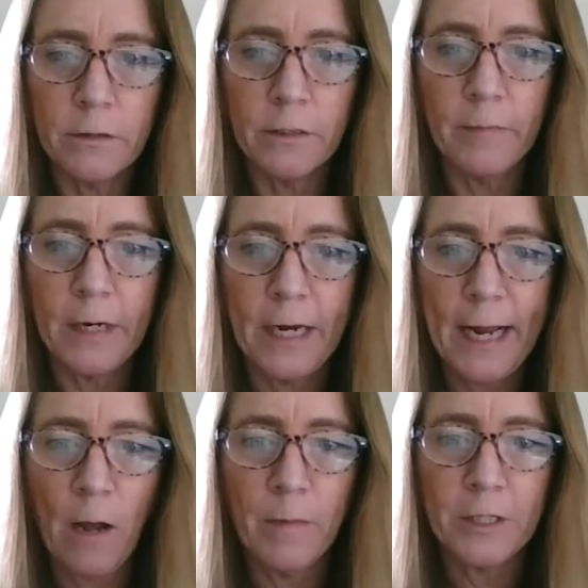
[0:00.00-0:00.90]
to the minute
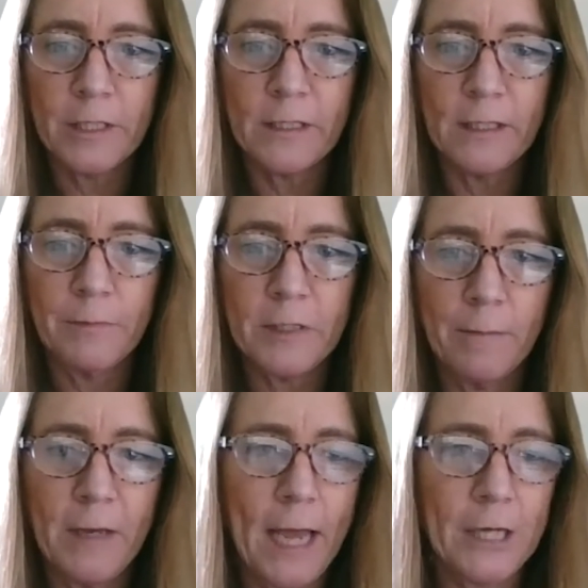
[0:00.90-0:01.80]
how much sleep
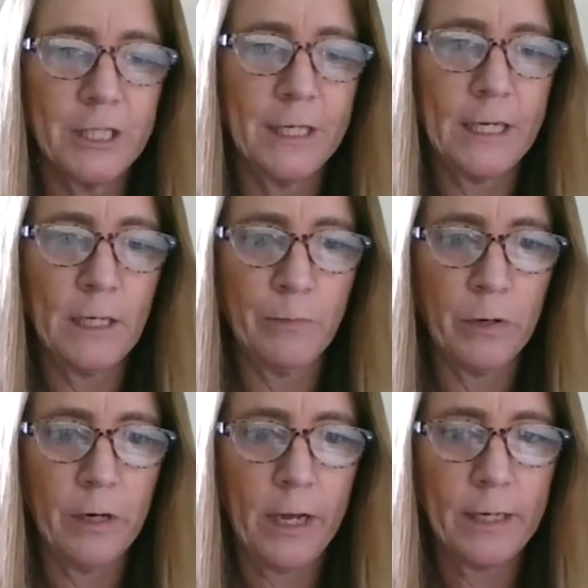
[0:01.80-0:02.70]
time you actually need
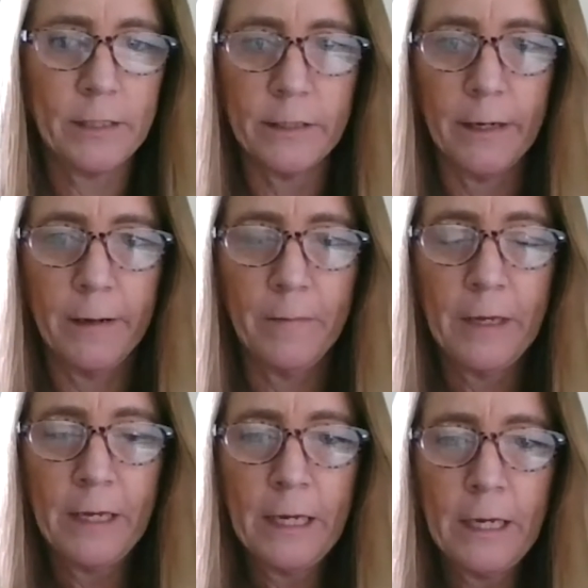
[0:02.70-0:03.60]
per night.
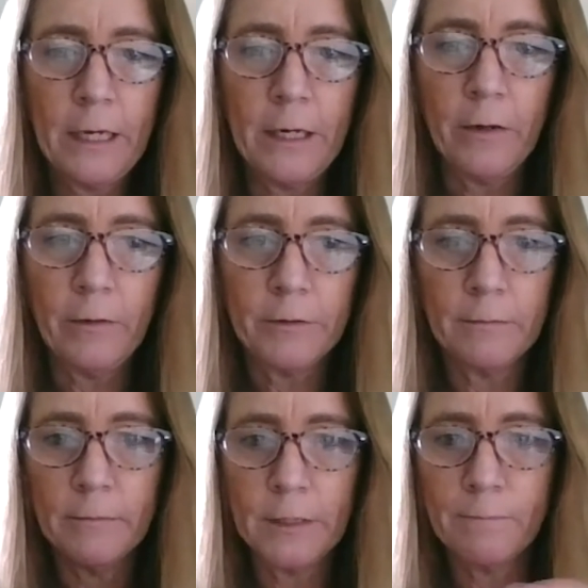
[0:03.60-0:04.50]

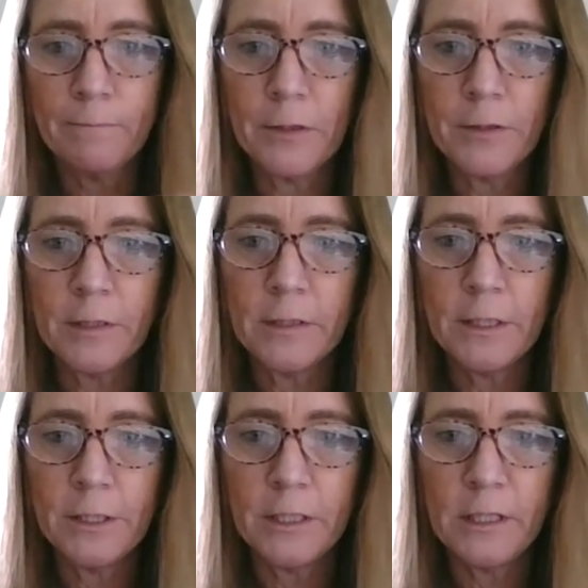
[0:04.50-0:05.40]
This person
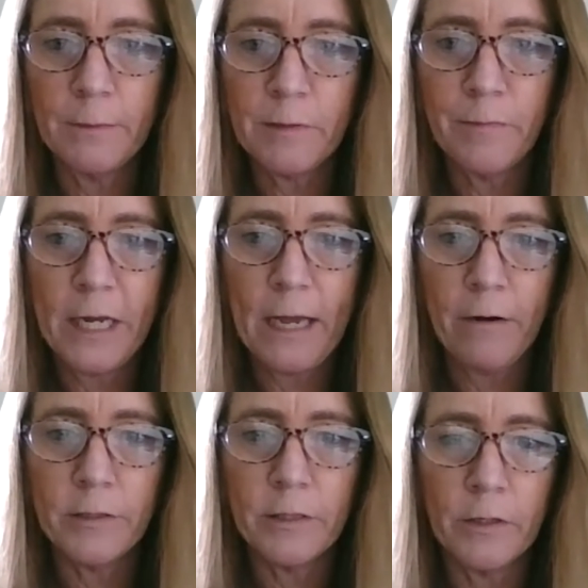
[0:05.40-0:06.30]
says she sleeps many
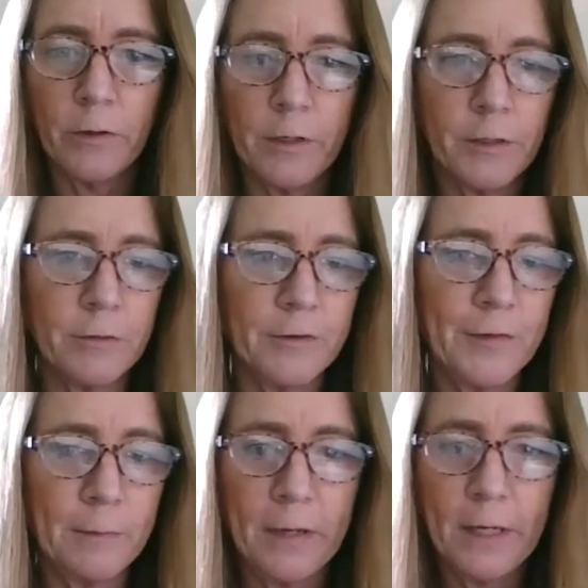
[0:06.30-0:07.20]
hours, and according to her
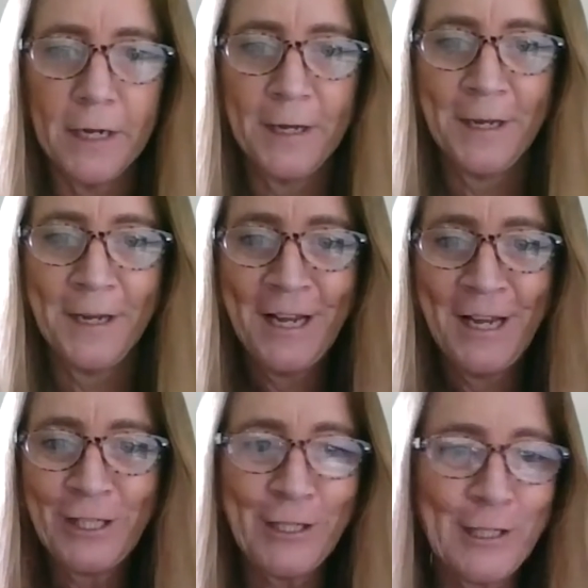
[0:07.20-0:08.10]
Fitbit,
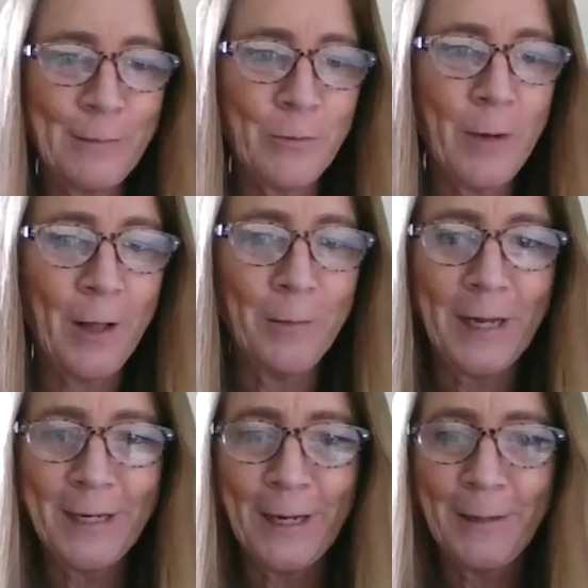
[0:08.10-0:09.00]
she sleeps well, but